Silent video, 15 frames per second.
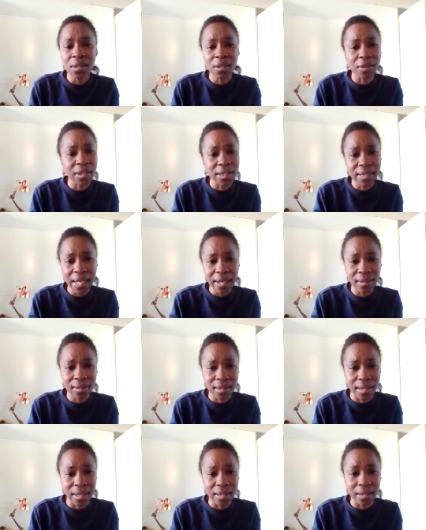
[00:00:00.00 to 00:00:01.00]
So the
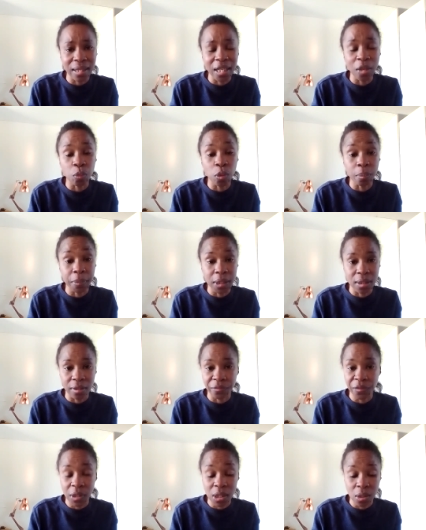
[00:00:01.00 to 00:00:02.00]
tax rate there will be
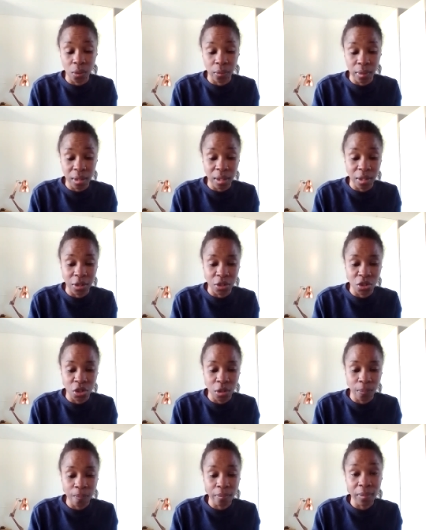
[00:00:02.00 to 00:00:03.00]
different on
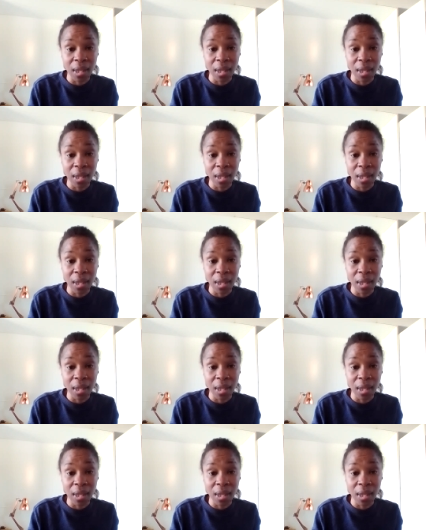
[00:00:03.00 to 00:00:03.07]
each,